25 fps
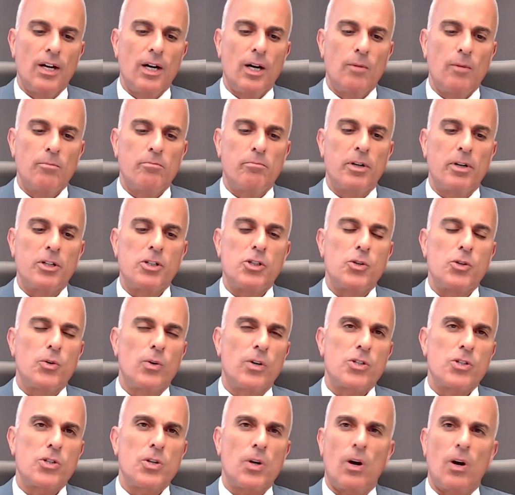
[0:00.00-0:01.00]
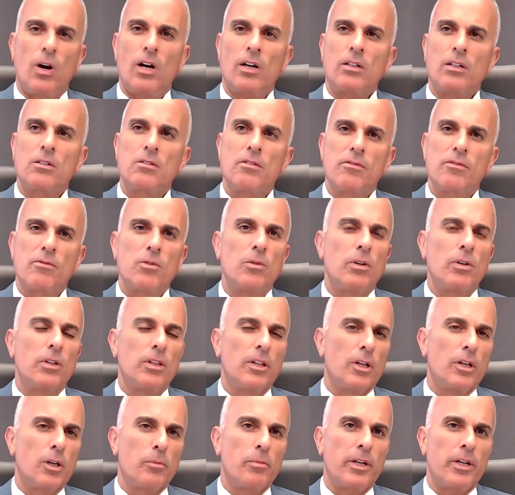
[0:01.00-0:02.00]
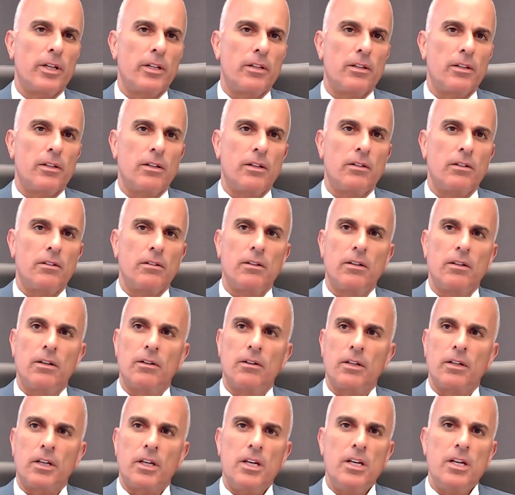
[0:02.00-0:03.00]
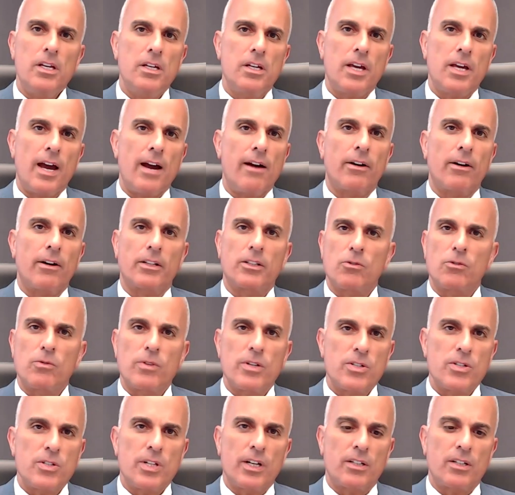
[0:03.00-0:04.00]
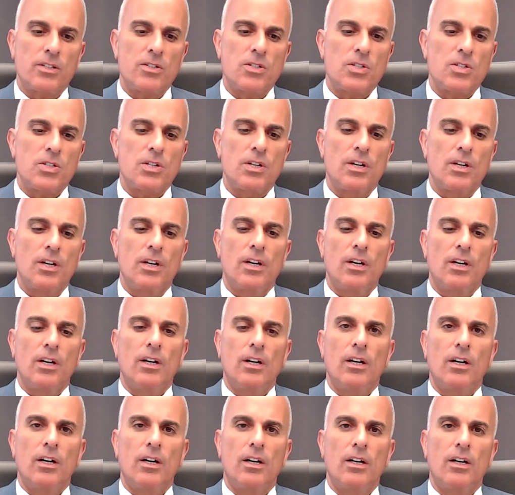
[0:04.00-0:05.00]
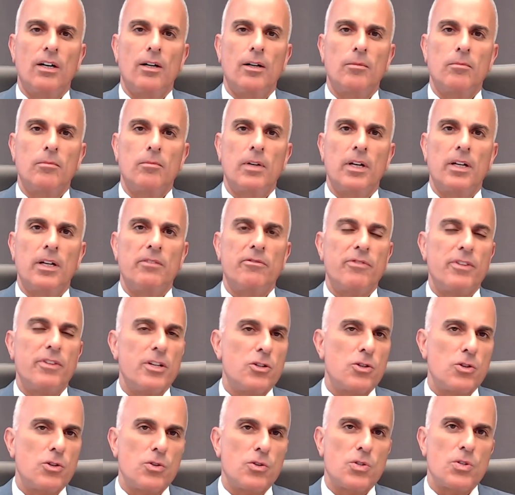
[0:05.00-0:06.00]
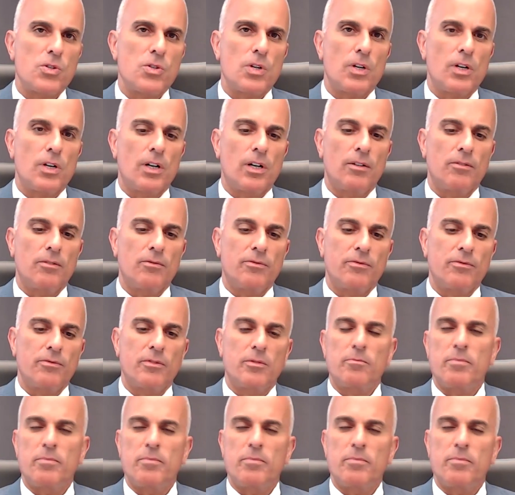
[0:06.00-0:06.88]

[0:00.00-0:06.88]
But George, talk through a little bit the key characteristics and features of